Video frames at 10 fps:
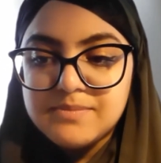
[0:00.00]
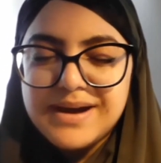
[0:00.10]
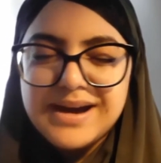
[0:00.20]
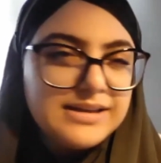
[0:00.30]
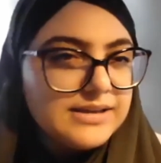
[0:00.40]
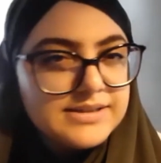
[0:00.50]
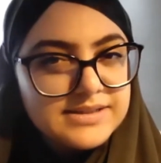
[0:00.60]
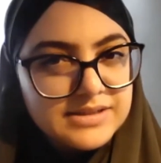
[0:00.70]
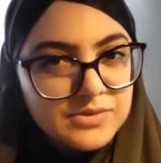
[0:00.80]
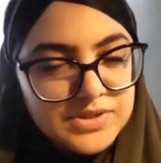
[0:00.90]
pilot
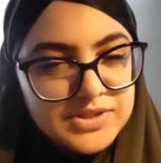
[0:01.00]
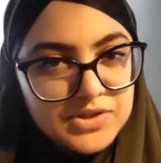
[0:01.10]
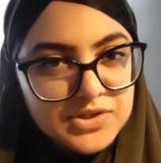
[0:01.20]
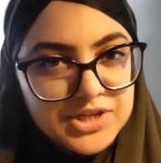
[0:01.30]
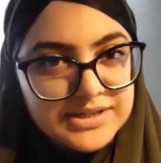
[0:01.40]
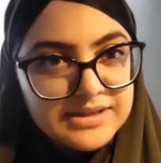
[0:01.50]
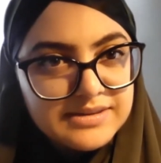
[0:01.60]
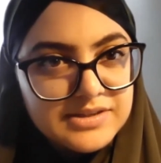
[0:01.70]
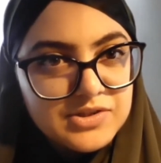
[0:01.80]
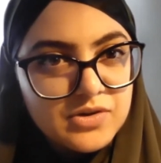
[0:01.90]
a research idea
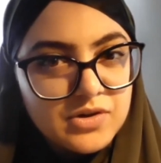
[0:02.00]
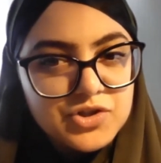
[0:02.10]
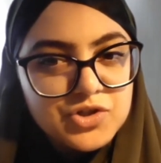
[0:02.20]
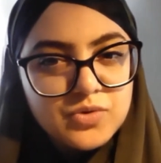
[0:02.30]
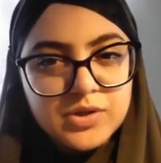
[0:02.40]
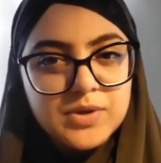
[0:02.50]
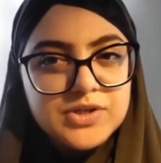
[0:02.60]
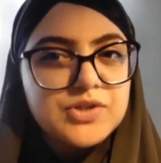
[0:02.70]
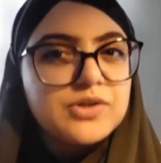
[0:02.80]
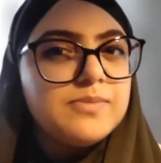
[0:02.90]
that you're not sure, you
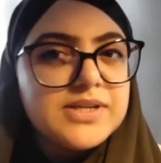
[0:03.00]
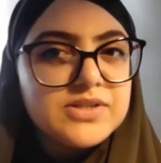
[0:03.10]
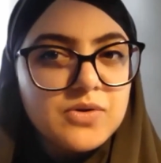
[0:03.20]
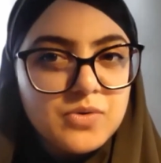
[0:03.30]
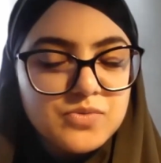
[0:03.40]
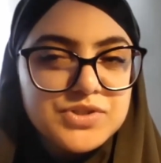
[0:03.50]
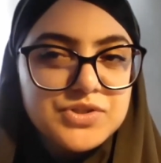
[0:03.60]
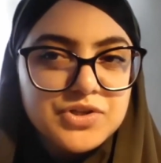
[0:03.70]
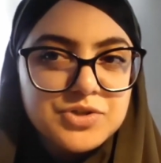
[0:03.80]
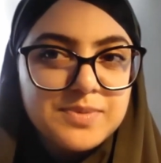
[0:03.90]
want to commit a whole
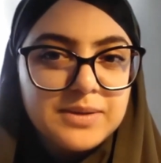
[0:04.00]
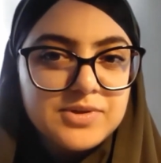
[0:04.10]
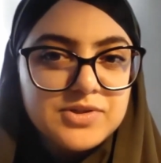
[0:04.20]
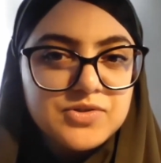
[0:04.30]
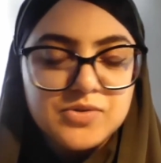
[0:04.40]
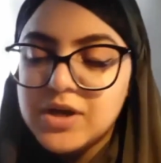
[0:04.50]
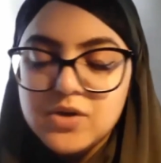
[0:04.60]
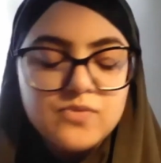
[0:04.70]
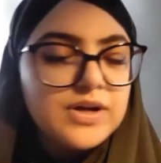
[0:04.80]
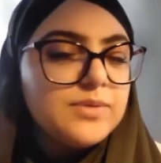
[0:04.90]
research paper to,
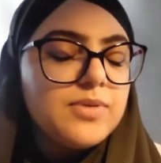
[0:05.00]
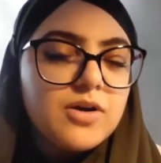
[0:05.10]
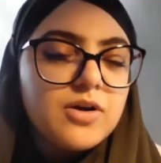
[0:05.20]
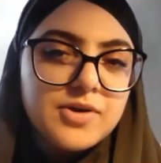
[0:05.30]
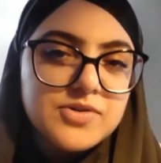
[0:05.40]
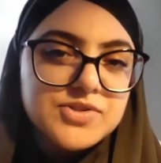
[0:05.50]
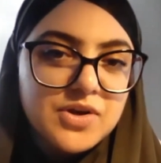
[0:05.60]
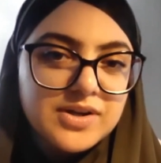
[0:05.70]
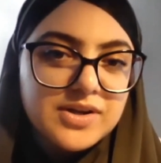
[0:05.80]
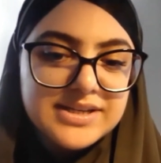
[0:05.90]
write a blog post
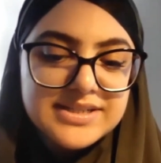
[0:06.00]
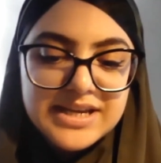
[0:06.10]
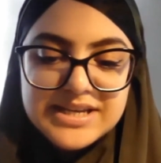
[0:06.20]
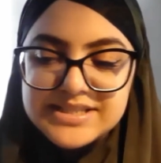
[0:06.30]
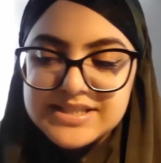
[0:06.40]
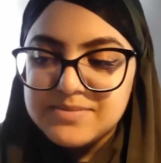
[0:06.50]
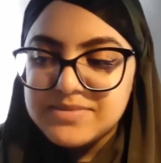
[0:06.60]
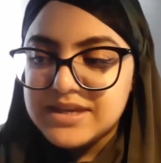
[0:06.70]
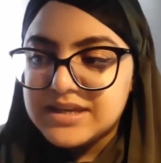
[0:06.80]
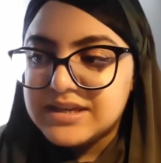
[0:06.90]
on it,
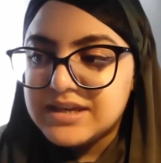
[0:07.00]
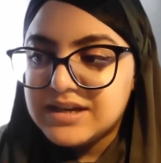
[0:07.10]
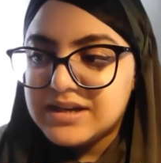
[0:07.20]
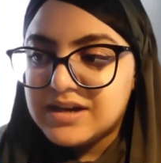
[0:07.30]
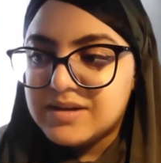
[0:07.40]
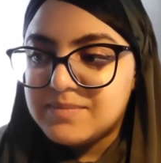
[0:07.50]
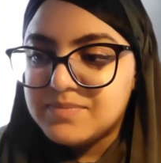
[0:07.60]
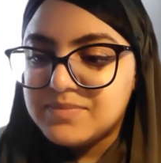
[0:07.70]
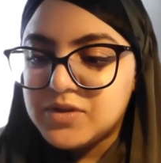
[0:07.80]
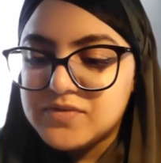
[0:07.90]
something
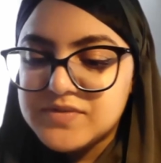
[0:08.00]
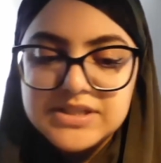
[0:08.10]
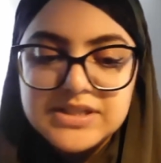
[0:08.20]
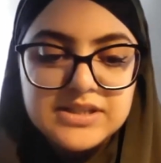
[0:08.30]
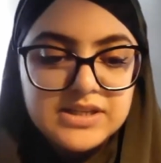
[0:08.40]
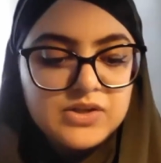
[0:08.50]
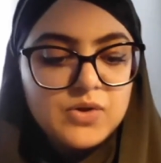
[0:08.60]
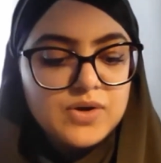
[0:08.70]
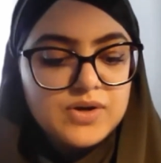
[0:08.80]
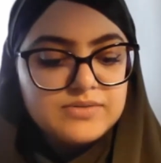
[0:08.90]
you've seen in
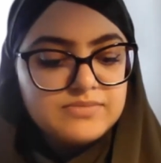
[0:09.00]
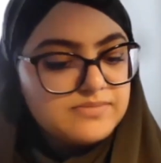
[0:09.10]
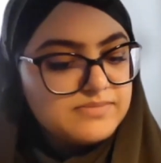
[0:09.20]
your